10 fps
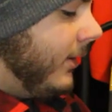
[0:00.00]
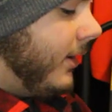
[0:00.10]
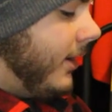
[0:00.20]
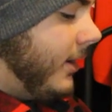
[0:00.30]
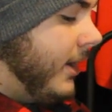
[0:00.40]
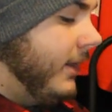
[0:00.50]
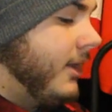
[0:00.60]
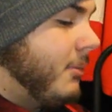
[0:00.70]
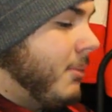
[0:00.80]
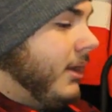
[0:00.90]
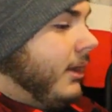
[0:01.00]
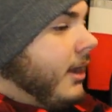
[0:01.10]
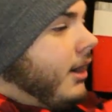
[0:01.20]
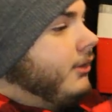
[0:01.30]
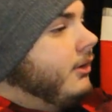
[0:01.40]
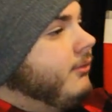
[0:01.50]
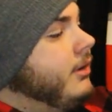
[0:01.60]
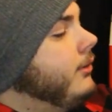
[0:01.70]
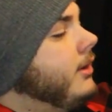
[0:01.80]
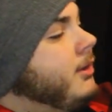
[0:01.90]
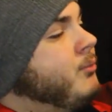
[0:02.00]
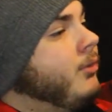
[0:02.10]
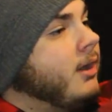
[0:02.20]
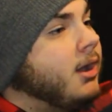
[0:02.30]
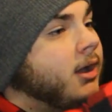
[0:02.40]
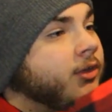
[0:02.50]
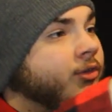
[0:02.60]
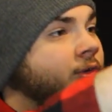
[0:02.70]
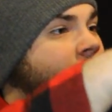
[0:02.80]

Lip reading: anytime I make a character in a video game. His